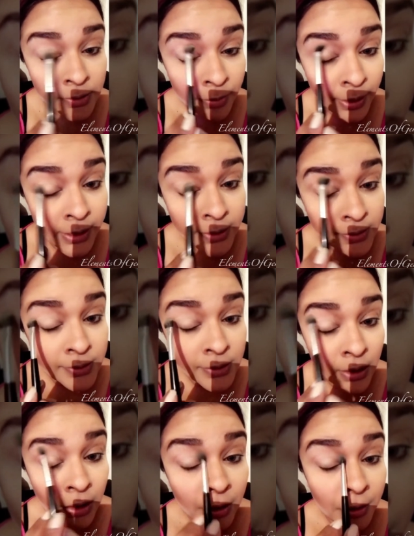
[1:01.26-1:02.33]
a base
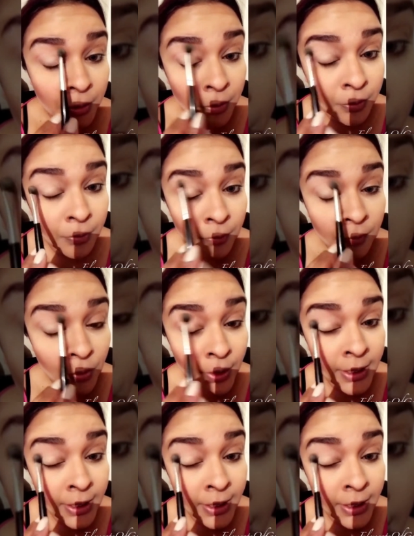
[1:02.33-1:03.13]
for